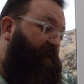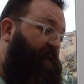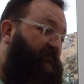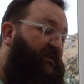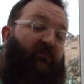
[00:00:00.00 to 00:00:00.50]

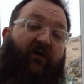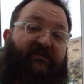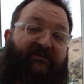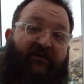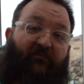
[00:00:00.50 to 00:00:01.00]
No
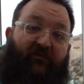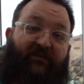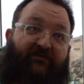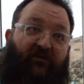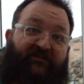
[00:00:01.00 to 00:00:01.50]
idea what
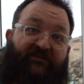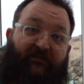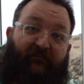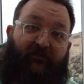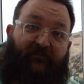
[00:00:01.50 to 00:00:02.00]
these cost at the
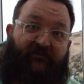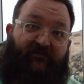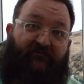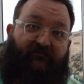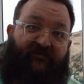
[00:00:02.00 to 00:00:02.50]

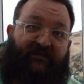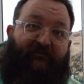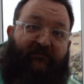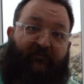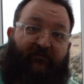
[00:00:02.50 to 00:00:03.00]
moment. Zap
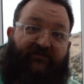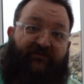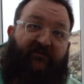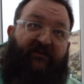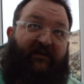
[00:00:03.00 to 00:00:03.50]
it up on screen,